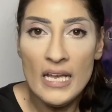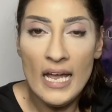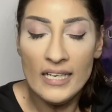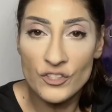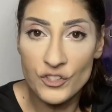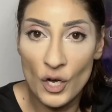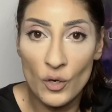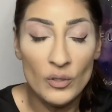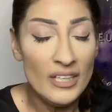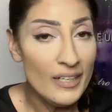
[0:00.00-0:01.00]
And
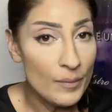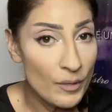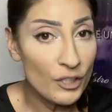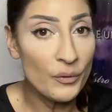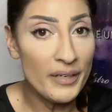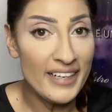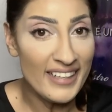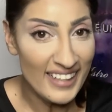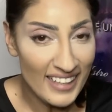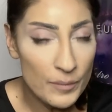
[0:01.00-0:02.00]
so,
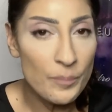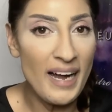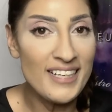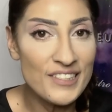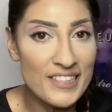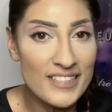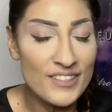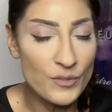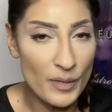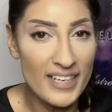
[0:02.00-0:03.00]
Mercury in
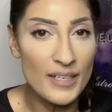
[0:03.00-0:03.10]
Pisces, right?